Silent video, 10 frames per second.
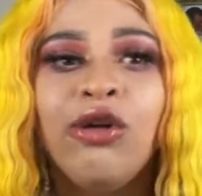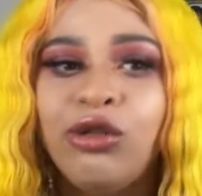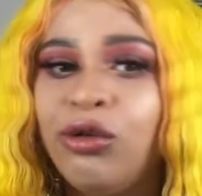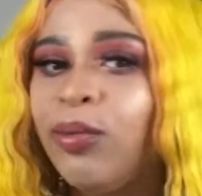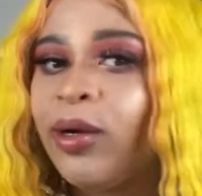
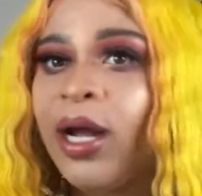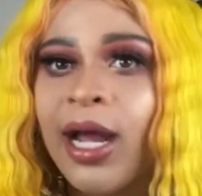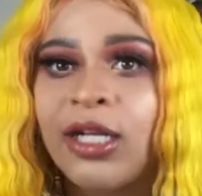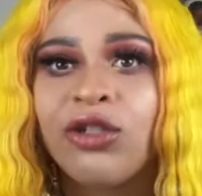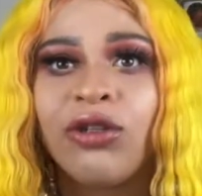super
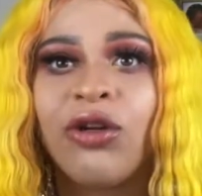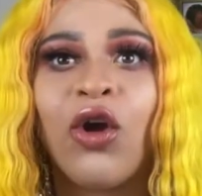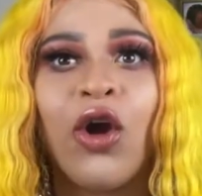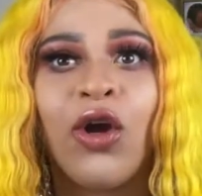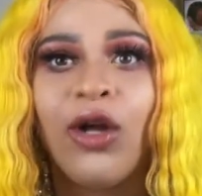extra
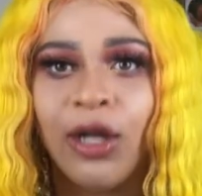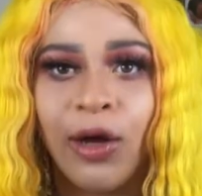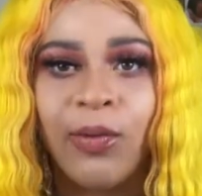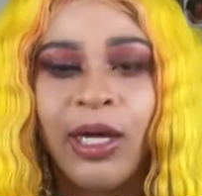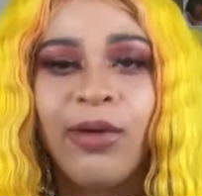
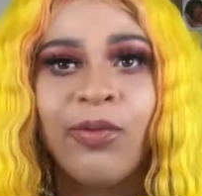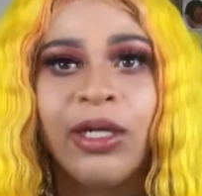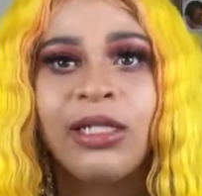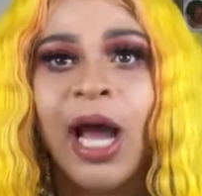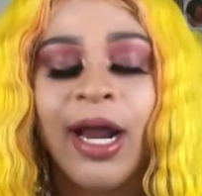glowy,
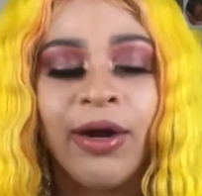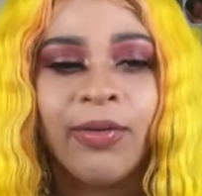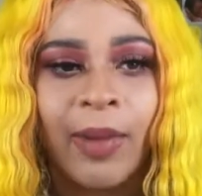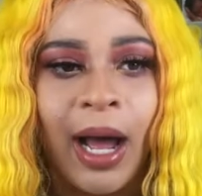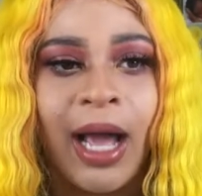which I
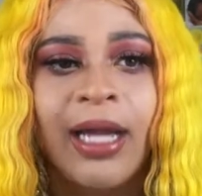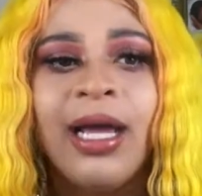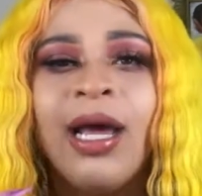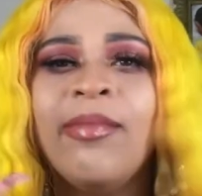don't mind,